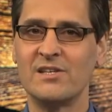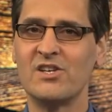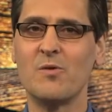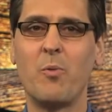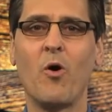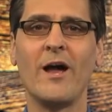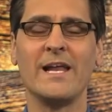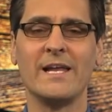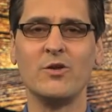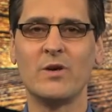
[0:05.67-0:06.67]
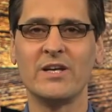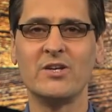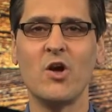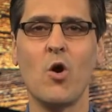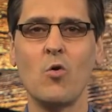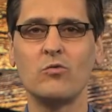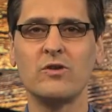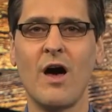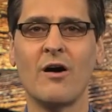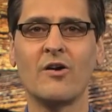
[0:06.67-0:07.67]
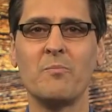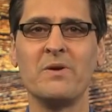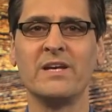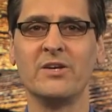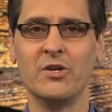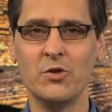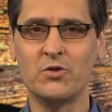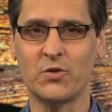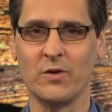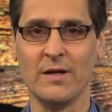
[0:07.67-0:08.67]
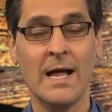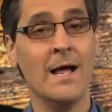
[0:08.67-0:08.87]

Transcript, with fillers: to the point you can no longer be neutral.